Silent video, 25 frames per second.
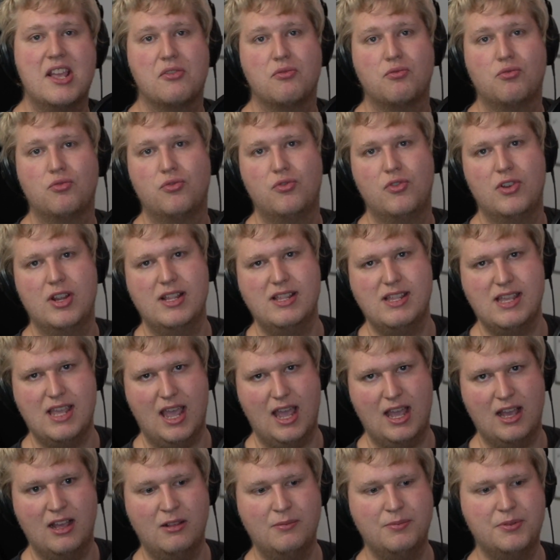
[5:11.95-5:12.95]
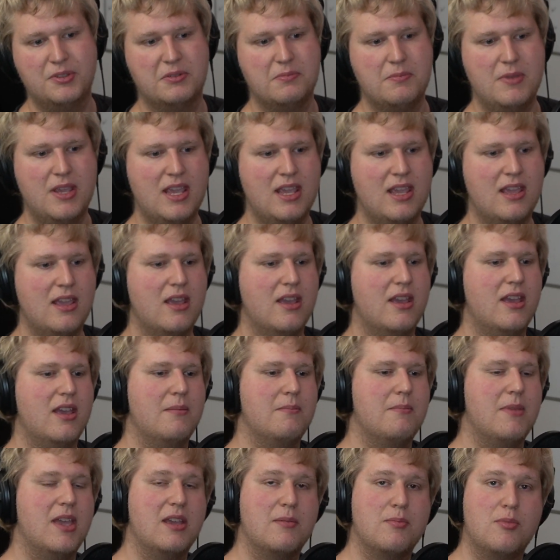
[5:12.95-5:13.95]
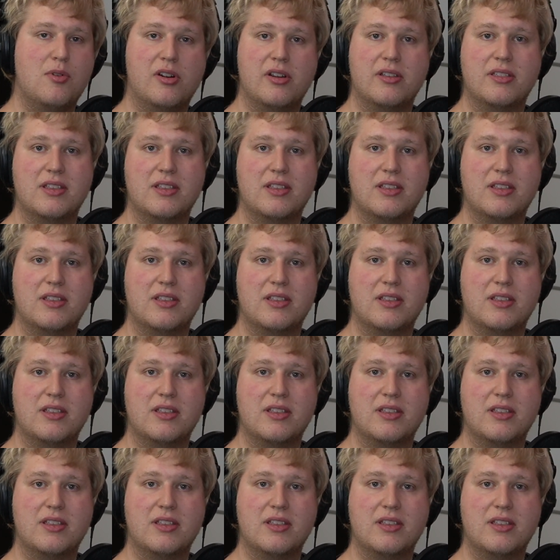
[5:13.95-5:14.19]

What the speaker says: It really helps me make more